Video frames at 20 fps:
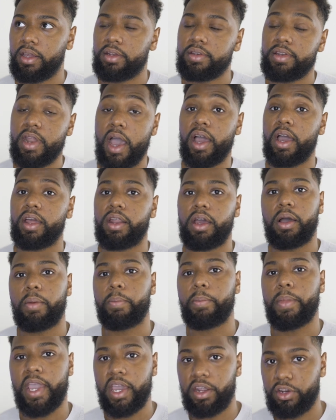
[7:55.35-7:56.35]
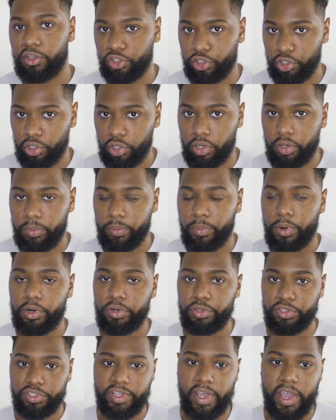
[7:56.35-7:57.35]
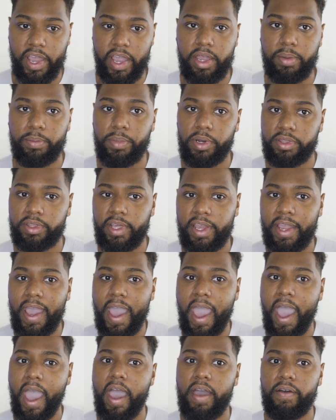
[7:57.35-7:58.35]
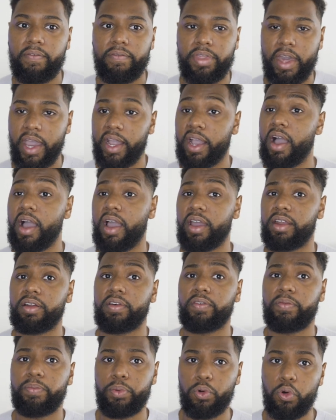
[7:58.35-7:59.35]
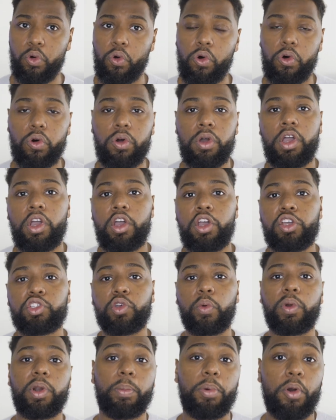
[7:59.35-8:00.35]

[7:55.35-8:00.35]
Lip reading: not a manager per se, but they have that kind of pull. So when a